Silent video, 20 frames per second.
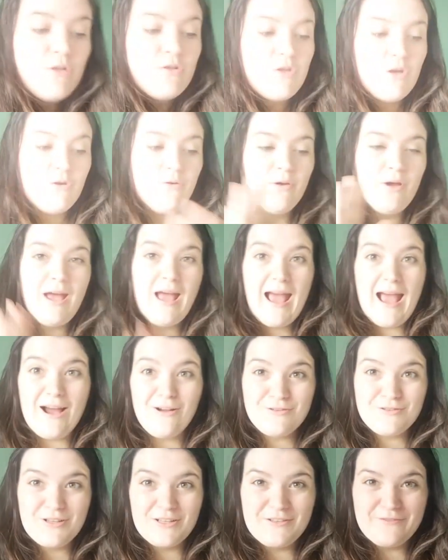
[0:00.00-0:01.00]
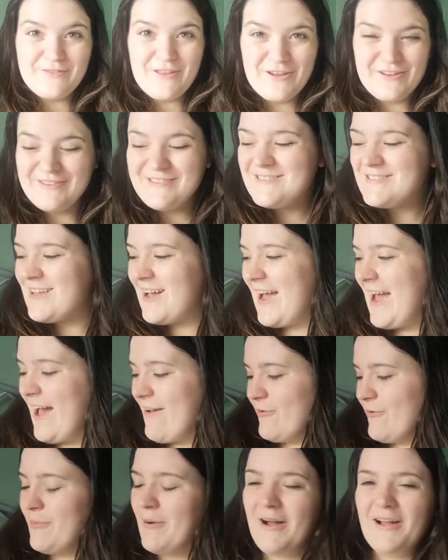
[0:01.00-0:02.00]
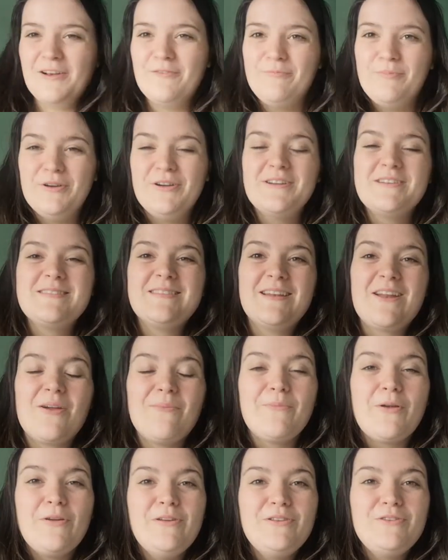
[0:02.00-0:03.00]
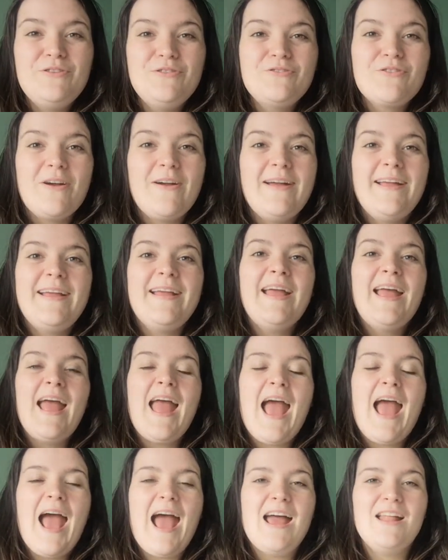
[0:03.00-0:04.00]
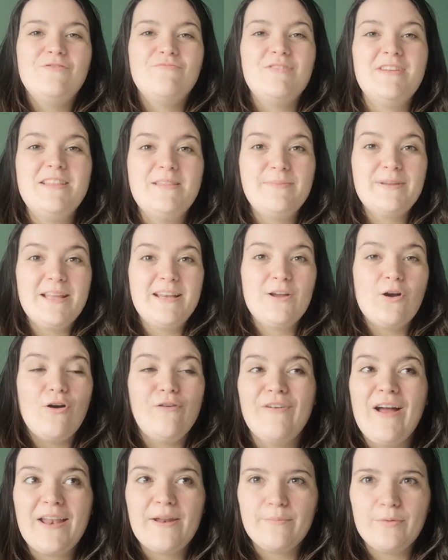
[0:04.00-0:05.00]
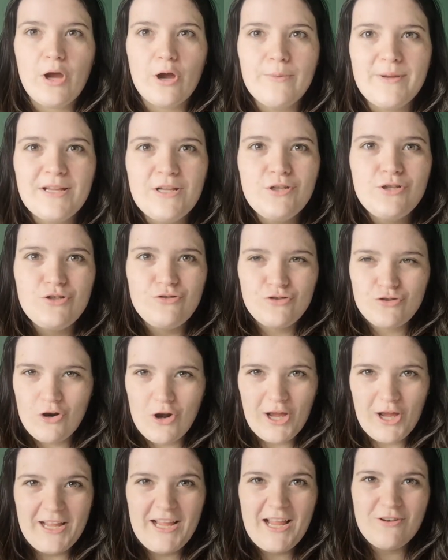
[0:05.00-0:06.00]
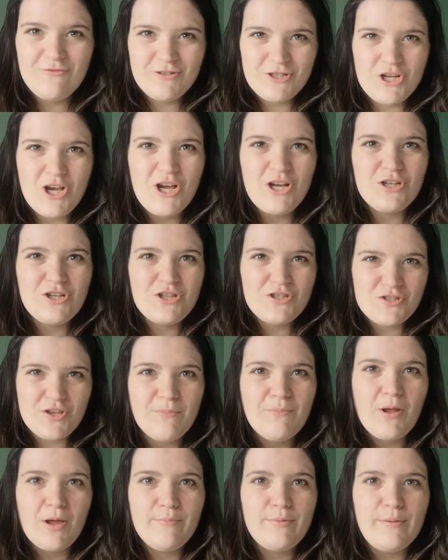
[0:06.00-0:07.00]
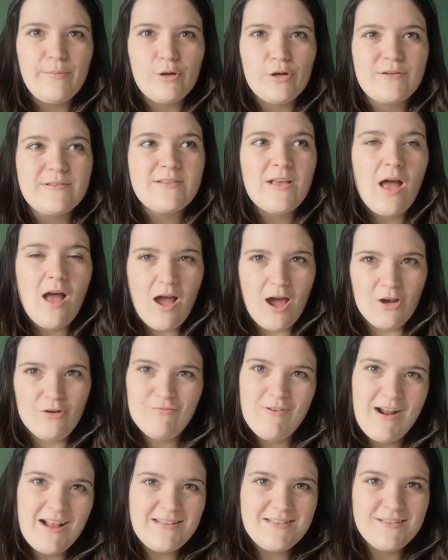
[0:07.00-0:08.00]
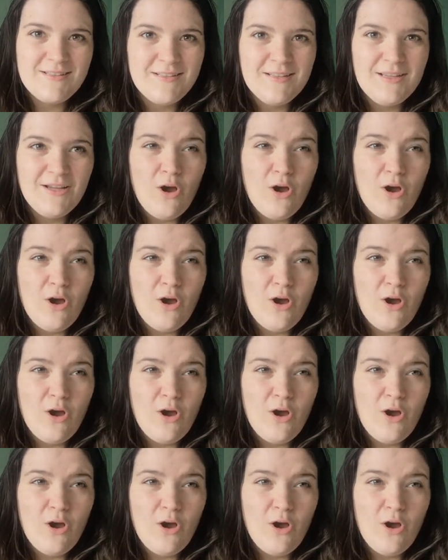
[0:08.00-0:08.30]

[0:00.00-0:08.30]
So outside of those, I have a pile of books that I'm going to try and read the beginning of, and I'm going to try and return some library books unread,